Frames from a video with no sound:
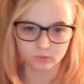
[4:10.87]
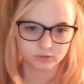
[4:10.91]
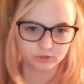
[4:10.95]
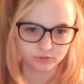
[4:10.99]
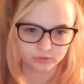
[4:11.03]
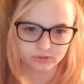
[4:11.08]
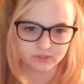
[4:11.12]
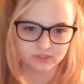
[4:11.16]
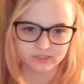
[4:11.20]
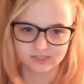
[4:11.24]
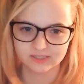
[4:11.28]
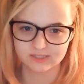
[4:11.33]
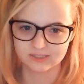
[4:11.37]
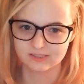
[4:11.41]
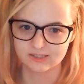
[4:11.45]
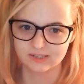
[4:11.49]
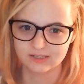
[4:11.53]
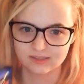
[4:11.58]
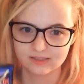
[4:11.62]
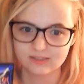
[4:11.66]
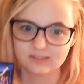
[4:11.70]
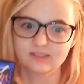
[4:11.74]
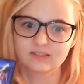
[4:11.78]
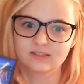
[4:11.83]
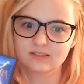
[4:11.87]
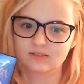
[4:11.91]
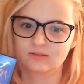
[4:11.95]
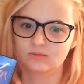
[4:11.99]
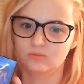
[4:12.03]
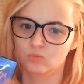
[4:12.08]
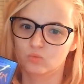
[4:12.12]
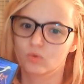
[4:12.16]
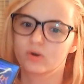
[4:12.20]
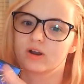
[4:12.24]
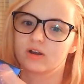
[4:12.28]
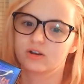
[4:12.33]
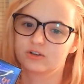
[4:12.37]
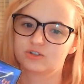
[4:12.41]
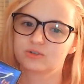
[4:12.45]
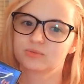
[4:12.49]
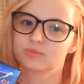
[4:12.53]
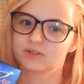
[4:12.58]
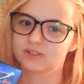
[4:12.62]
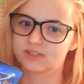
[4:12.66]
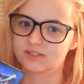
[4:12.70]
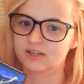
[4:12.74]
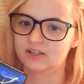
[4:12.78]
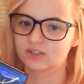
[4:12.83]
sure this is
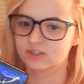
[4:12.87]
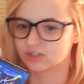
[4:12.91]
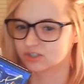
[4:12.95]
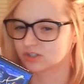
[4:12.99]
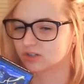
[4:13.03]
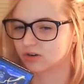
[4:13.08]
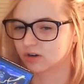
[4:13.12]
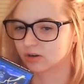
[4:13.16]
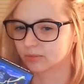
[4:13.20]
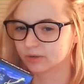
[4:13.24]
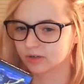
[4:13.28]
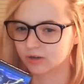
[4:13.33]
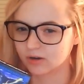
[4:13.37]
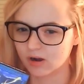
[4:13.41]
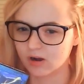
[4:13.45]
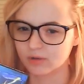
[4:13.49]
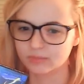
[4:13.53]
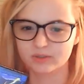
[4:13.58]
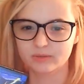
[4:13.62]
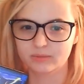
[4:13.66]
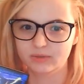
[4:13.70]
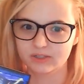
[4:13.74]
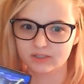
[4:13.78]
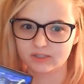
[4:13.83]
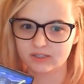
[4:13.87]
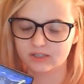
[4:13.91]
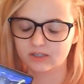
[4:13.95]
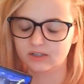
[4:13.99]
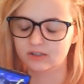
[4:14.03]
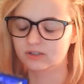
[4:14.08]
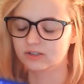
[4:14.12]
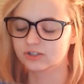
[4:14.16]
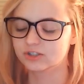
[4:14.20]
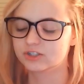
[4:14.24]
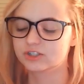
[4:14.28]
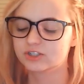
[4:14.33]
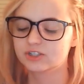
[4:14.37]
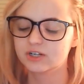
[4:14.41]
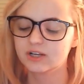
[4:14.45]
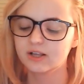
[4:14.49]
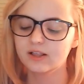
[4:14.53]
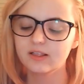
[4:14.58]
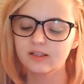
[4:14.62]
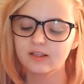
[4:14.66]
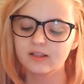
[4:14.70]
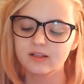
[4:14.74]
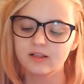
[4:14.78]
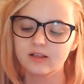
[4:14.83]
100% just a carbon copy, but in English.
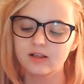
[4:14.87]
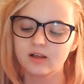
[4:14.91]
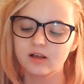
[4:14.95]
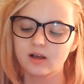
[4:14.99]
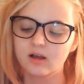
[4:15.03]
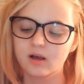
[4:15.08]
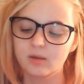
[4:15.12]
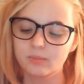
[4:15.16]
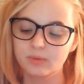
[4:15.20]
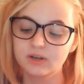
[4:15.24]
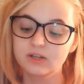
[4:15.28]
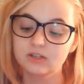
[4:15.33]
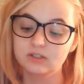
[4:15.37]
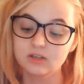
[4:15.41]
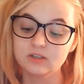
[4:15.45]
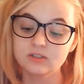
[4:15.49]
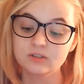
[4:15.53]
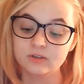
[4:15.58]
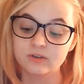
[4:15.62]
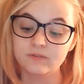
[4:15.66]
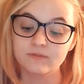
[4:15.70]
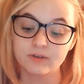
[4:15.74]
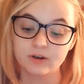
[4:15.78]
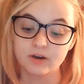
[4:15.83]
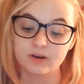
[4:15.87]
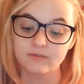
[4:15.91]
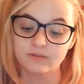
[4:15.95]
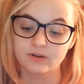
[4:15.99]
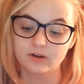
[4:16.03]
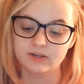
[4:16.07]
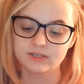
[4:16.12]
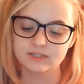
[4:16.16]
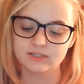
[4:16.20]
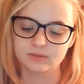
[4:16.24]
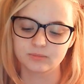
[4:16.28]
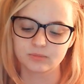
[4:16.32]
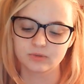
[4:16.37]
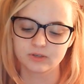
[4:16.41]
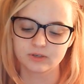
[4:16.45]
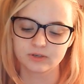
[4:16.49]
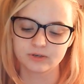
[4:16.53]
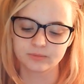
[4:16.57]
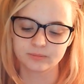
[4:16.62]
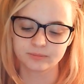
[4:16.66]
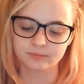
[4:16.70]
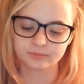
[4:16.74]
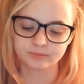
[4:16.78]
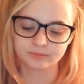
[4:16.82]
But it does look very, very
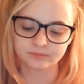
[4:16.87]
similar.